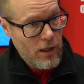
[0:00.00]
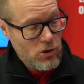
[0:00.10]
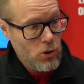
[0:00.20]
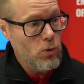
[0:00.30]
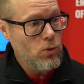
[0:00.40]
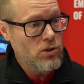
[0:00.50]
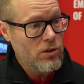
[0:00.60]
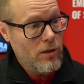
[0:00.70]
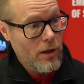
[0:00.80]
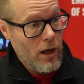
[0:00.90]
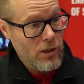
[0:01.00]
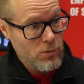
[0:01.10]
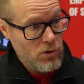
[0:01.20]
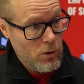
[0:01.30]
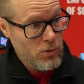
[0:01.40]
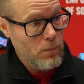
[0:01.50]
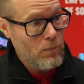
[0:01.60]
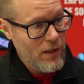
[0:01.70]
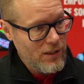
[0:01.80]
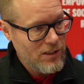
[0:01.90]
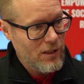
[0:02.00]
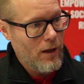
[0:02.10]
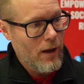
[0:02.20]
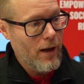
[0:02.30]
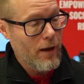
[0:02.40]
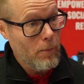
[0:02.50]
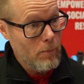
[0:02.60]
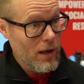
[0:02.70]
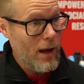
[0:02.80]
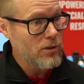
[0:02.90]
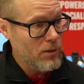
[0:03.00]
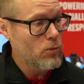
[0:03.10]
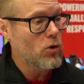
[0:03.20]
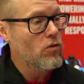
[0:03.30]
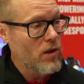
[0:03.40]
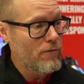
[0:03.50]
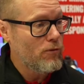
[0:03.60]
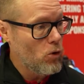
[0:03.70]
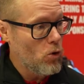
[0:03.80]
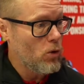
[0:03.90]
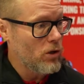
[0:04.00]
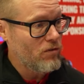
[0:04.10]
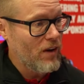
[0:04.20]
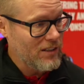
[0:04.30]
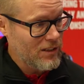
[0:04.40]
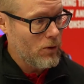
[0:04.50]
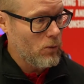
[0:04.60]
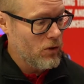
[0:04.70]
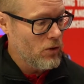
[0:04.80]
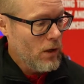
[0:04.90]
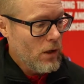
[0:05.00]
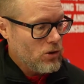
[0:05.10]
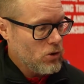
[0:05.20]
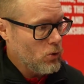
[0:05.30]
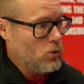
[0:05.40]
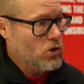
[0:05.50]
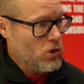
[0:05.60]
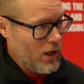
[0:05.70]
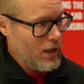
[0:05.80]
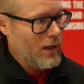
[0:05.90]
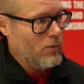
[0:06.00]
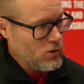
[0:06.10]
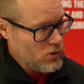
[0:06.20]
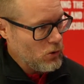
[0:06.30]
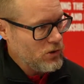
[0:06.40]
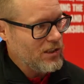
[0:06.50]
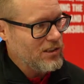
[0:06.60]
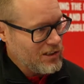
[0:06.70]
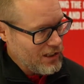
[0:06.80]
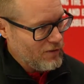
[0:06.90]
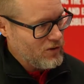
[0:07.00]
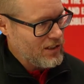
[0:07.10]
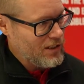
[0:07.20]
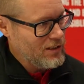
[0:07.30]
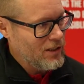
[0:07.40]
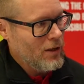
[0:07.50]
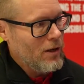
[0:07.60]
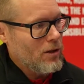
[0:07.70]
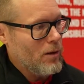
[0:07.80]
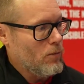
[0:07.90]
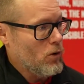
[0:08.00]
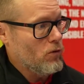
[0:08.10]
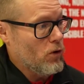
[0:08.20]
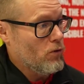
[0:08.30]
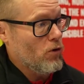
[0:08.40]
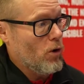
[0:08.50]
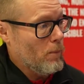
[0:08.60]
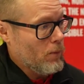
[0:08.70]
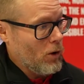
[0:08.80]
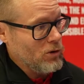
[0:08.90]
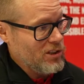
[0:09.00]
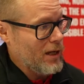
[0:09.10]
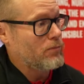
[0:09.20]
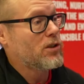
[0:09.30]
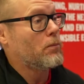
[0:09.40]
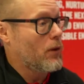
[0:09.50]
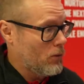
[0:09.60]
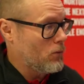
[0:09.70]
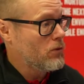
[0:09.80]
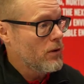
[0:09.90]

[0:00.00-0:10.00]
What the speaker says: tools that are subscription based, and being able to move that forward faster with tools, training, resources and services that move you from concept to build